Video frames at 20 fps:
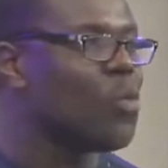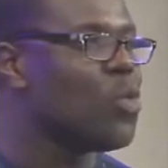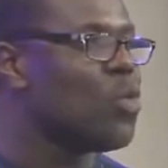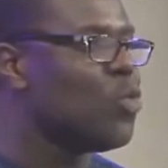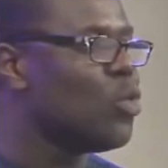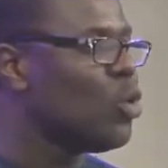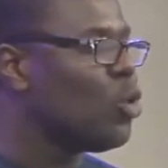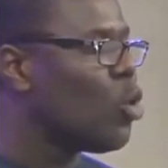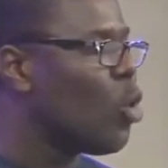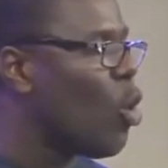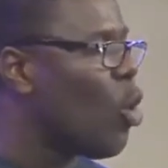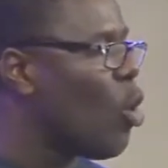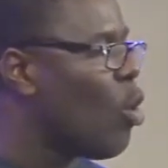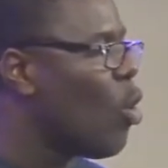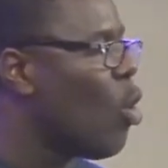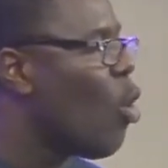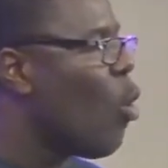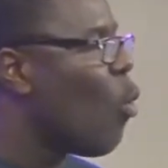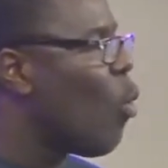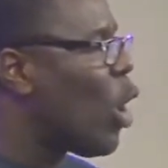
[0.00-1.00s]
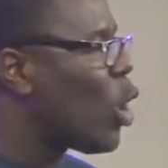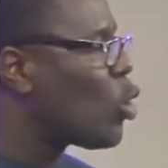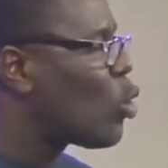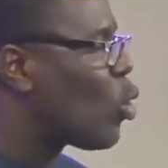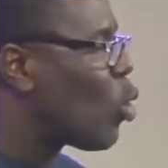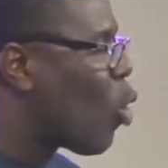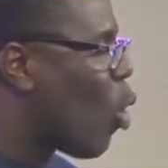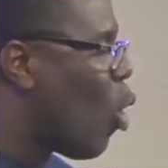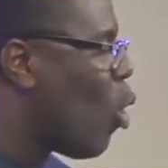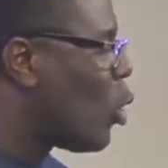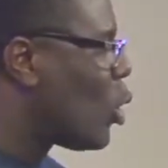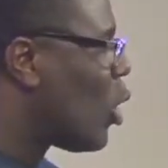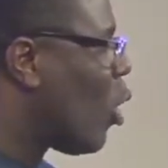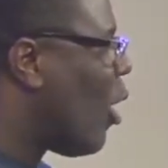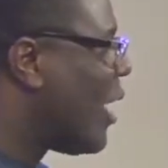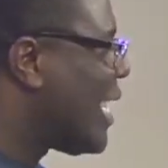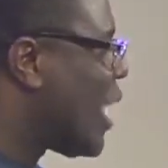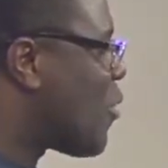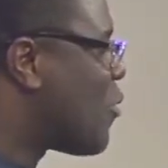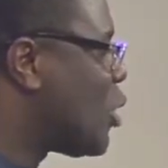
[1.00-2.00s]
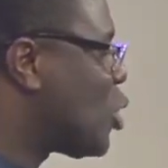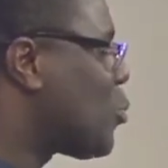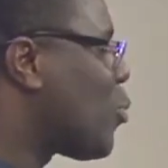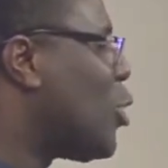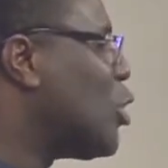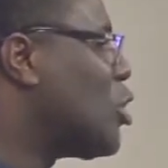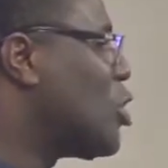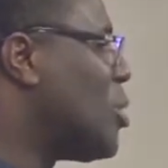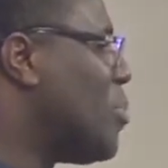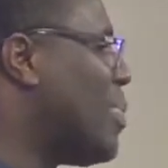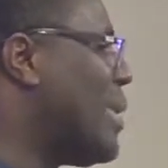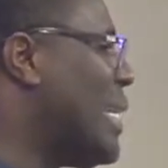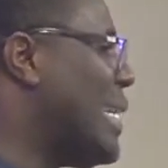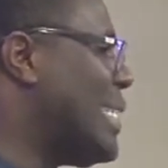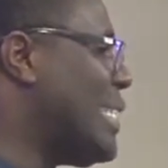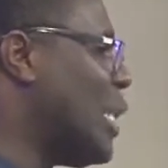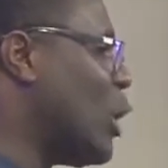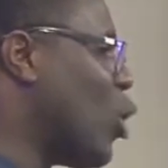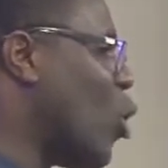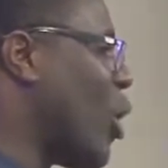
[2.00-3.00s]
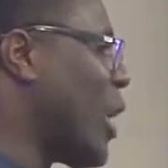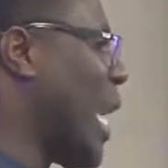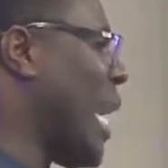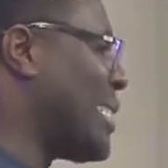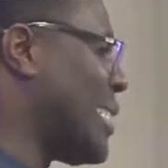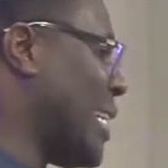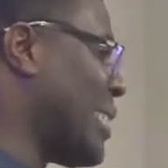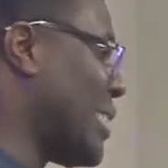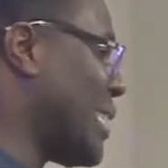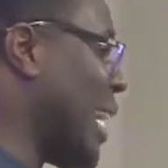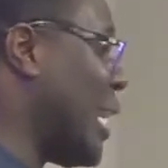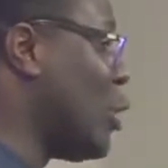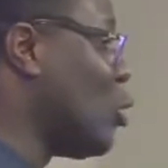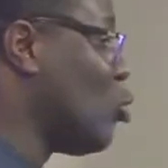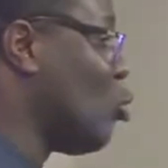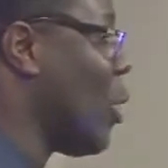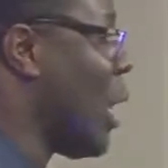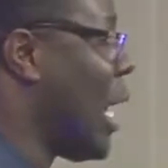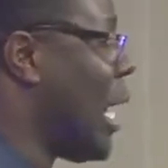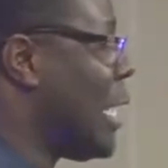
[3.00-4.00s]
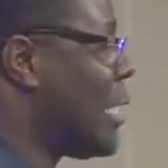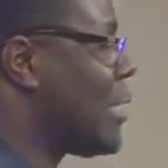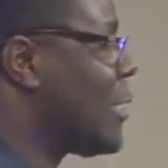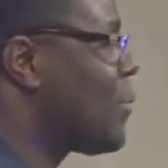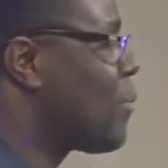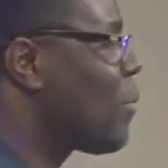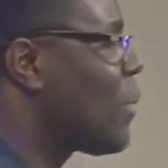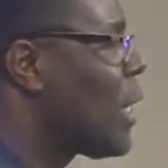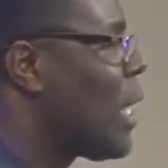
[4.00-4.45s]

we will know what God or the responsibility God has assigned to us.